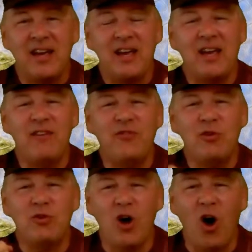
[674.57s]
If
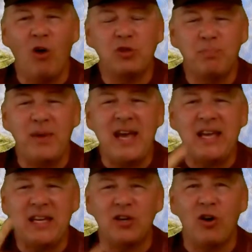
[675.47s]
you go
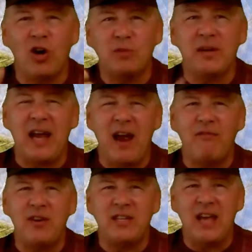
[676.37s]
speak encouragement
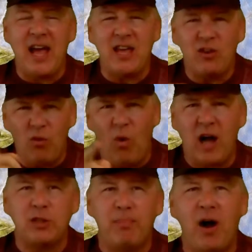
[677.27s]
every day, you'll
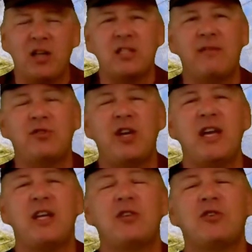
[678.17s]
watch positive
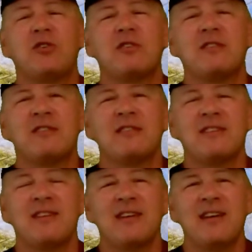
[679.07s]
change
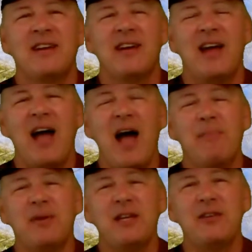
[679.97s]

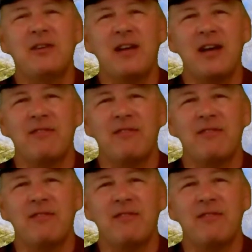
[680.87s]
happen in your life.